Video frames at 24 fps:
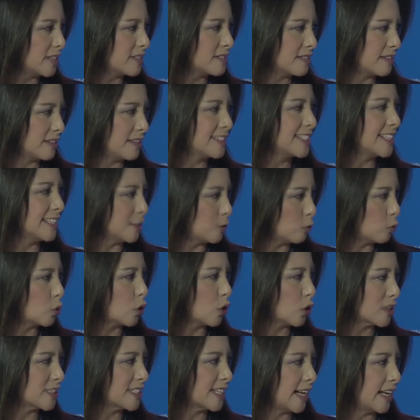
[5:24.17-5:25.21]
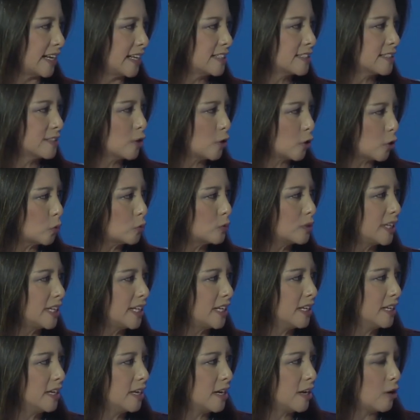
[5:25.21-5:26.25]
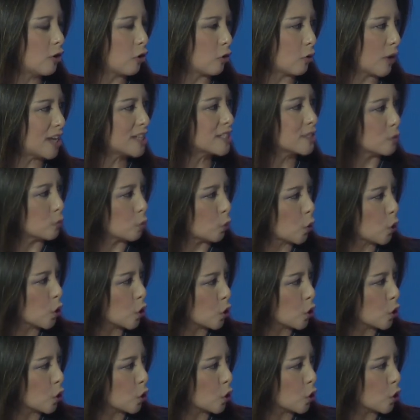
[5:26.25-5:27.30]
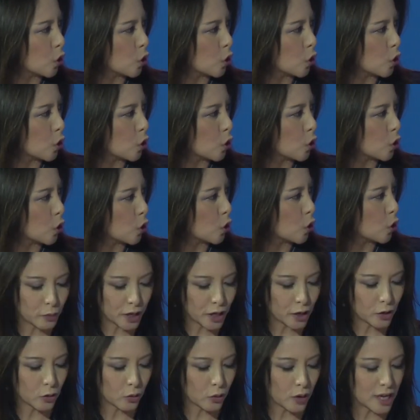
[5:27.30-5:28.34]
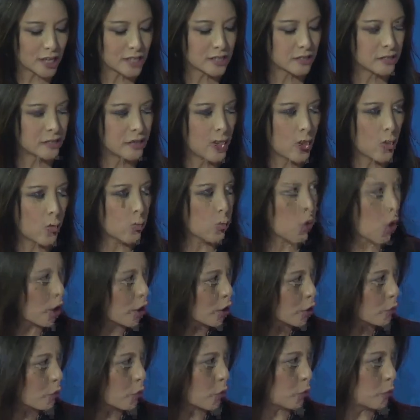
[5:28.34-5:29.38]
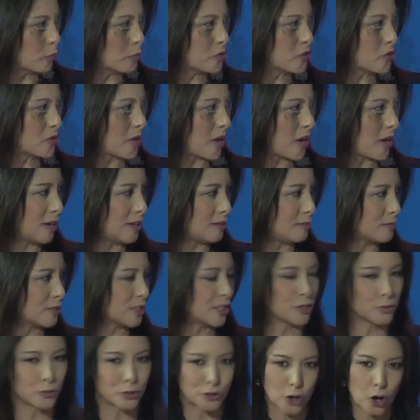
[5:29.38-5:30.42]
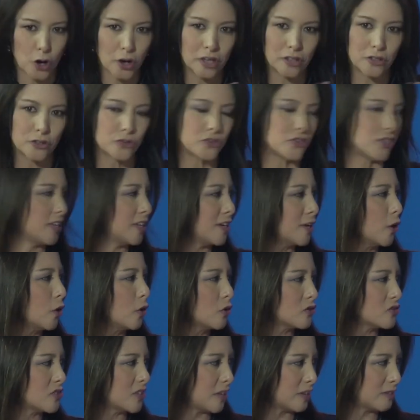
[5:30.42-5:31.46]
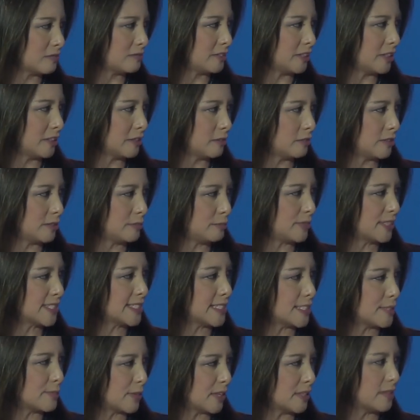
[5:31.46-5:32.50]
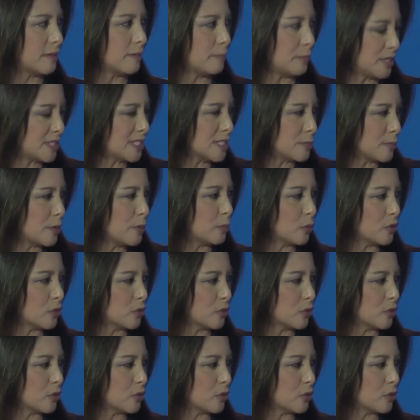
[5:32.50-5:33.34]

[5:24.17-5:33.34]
It's, it's in the works. And it's not only Horizon Worlds, it would also be Horizon Workrooms, um, yeah. since we're talking to CEOs and, you know, yeah. and businessmen, business people.